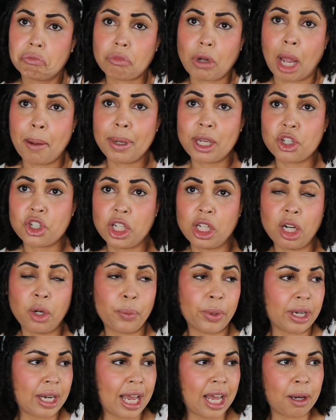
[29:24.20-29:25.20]
I mean, she done
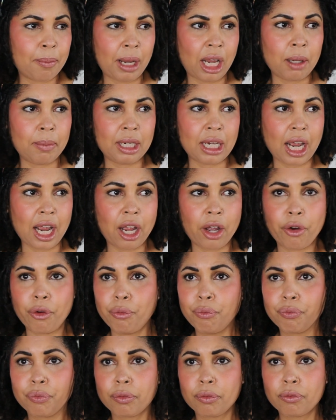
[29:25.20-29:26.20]
went and had a baby now.
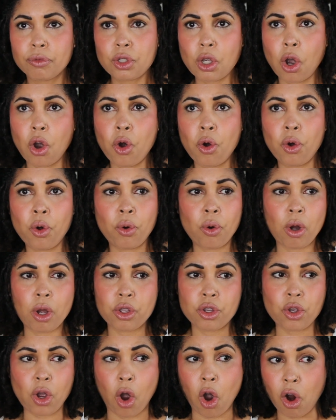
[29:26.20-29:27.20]
So
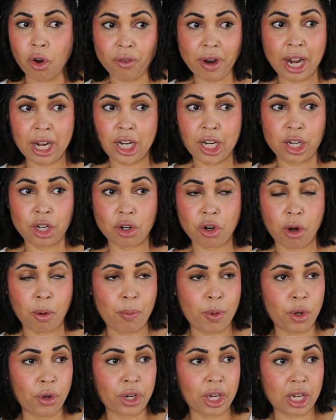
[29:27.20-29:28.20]
already you're a
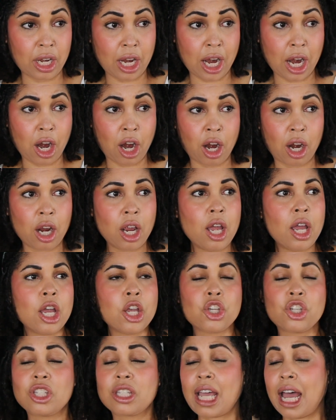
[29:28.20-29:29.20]
billionaire.
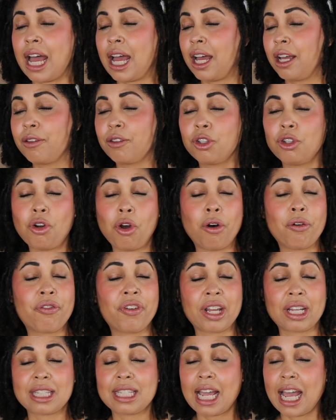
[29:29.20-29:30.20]
She's got, you know, a
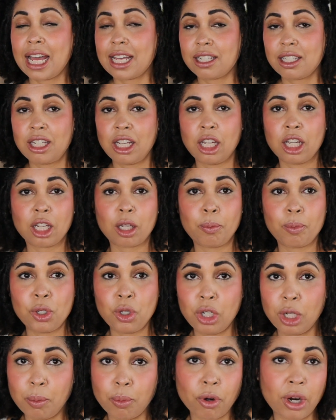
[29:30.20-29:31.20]
fantastic
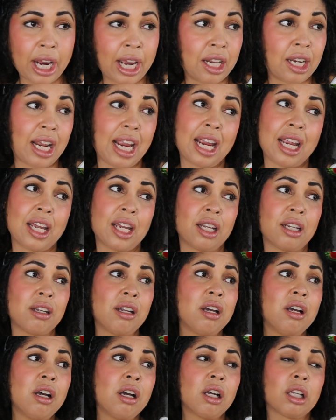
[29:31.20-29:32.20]
beauty brand and
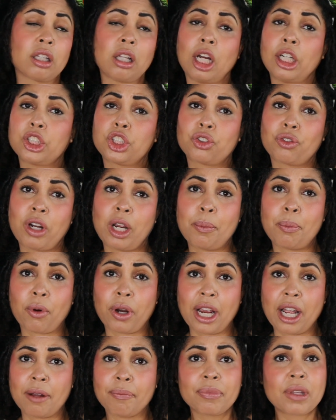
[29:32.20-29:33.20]
lingerie
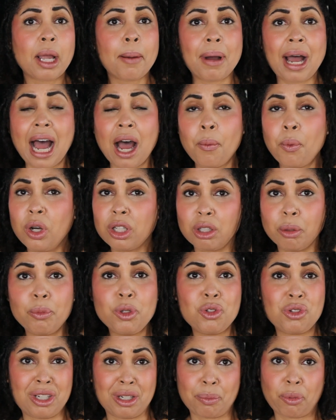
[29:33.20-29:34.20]
brand. But I want the
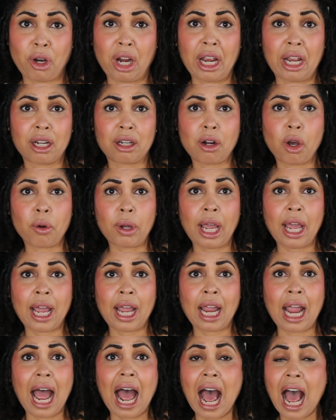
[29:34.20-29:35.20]
music brand,
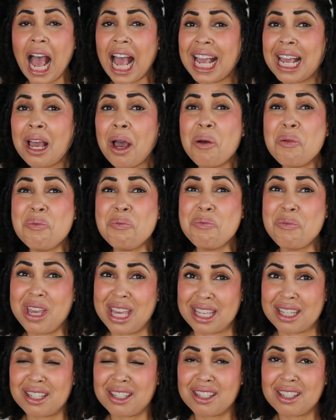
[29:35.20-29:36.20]
okay? I
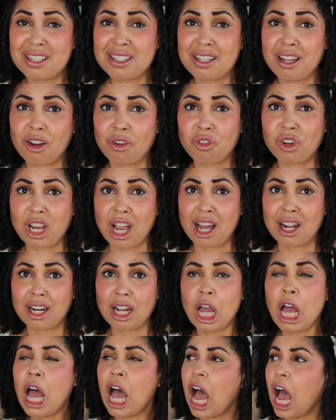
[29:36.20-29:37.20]
miss
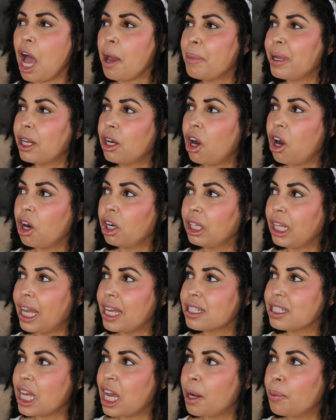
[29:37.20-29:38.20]
Rihanna. I mean, her
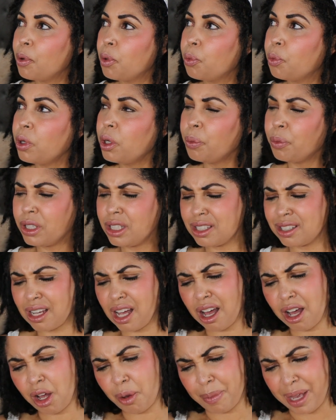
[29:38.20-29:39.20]
last album, when was
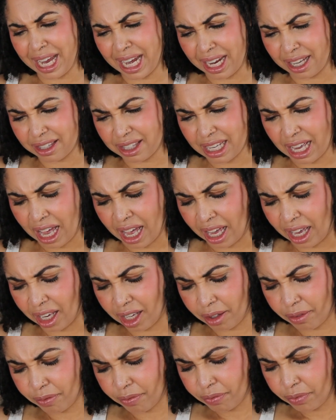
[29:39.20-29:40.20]
Anti?